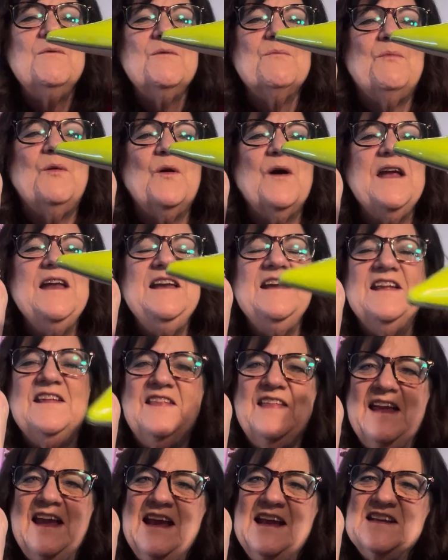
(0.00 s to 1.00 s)
pointing to
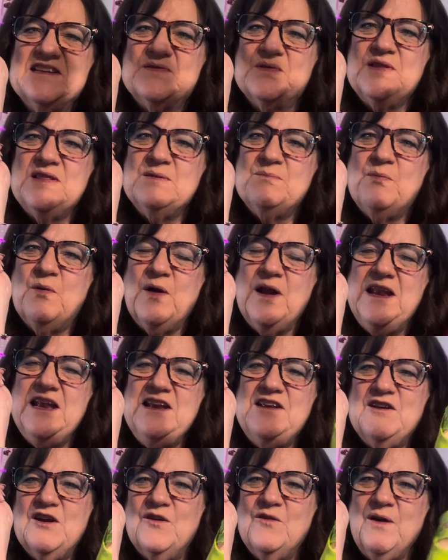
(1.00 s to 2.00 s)
things with the pointy
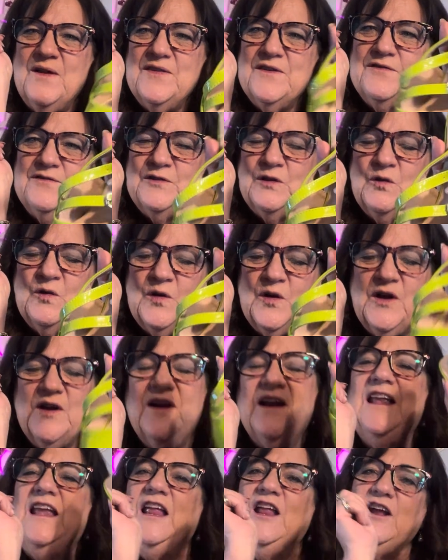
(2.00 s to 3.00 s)
toe on the floor.
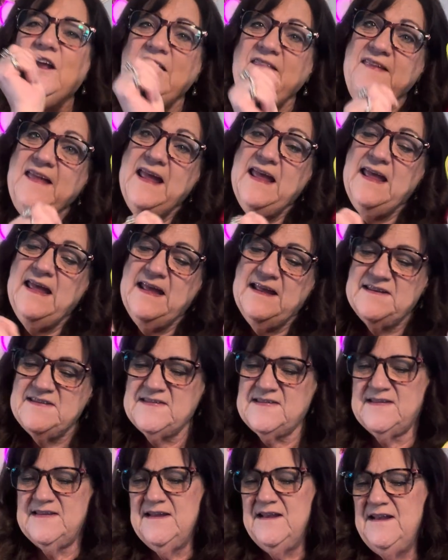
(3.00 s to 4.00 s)
Look at
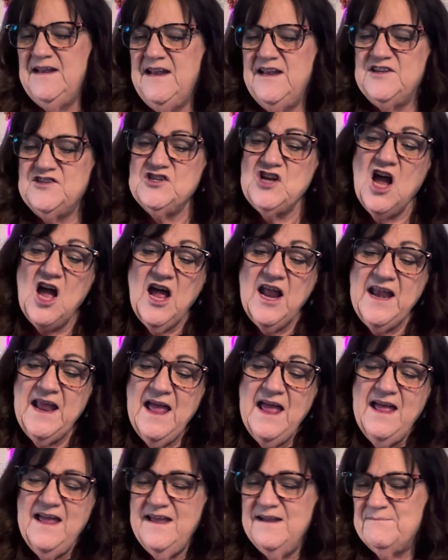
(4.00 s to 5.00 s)
this.
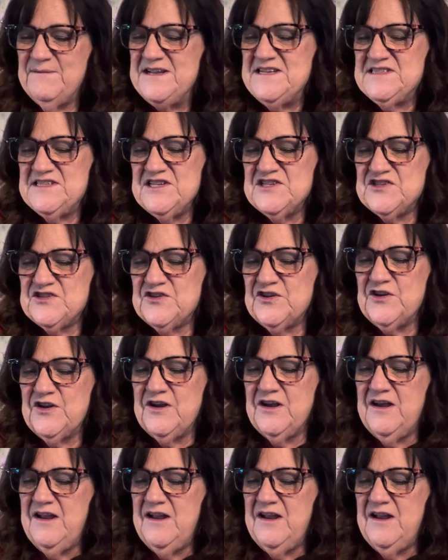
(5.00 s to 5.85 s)
Shauna, my sister.